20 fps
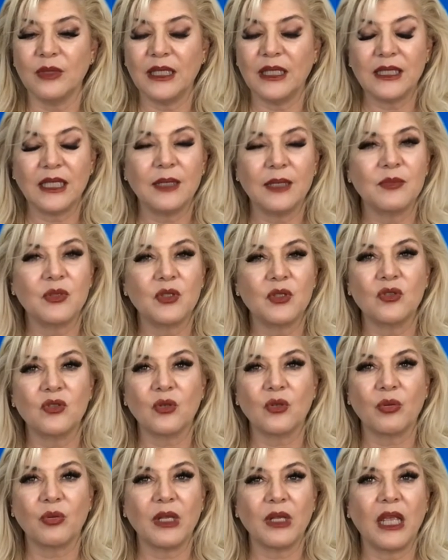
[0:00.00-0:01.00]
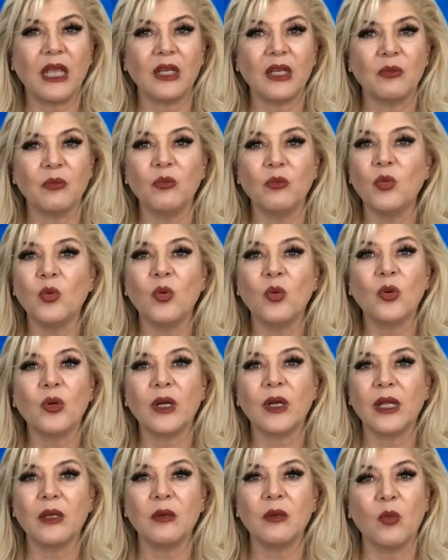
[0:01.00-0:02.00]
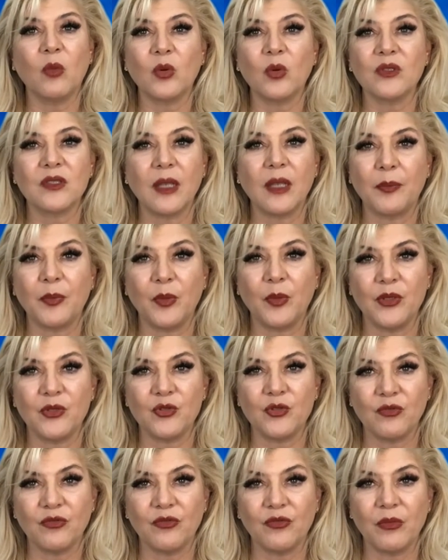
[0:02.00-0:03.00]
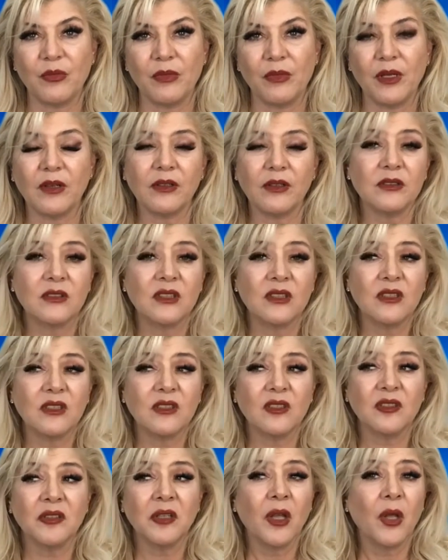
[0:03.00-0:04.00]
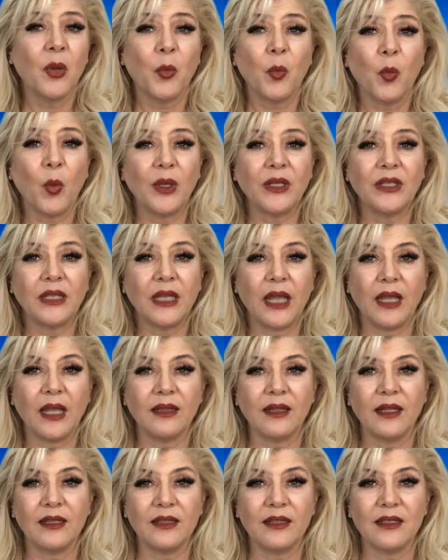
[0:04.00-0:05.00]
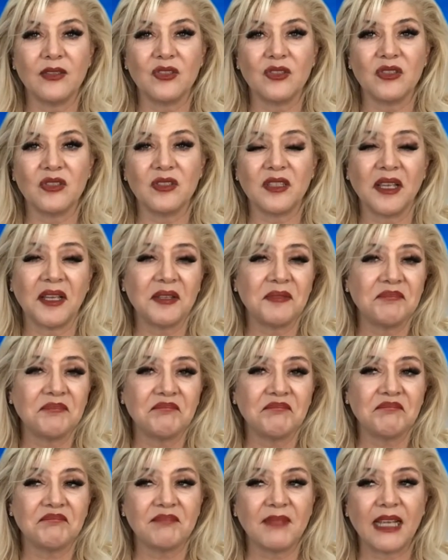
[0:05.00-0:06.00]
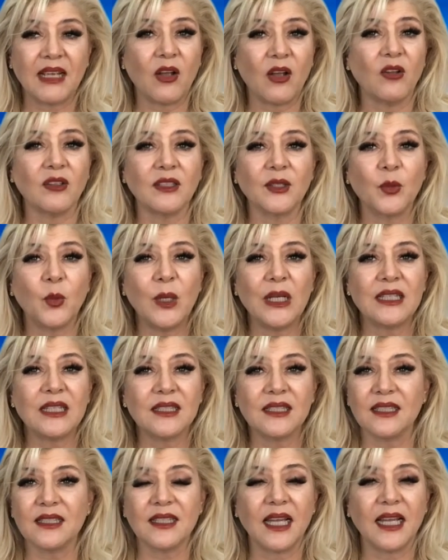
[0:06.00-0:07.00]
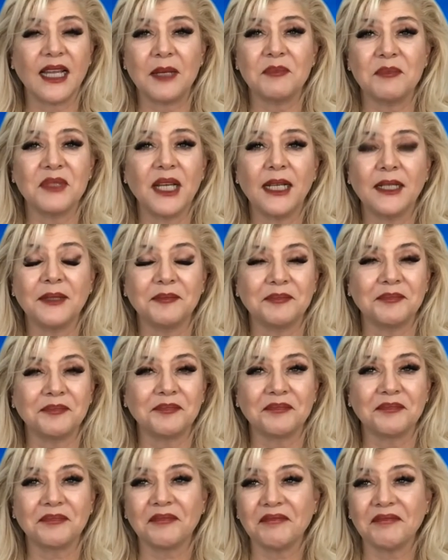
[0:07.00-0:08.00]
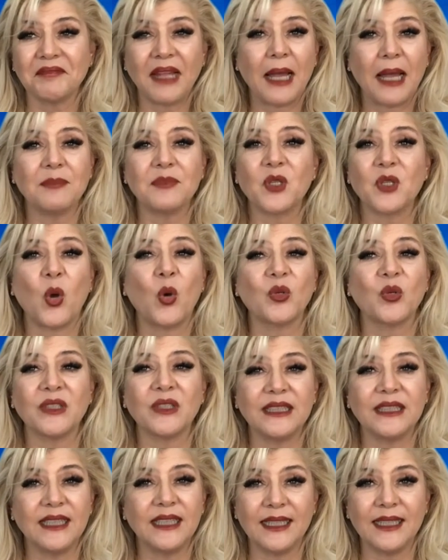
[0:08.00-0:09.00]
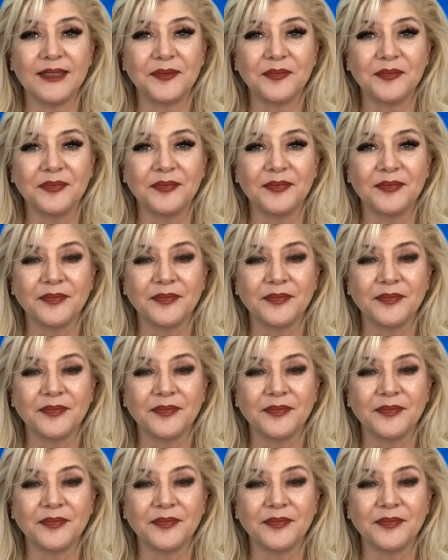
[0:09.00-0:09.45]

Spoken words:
attempts to create more and more separation from there, until one day that they just say, they call it quits. It's like, I'm done. I'm totally done.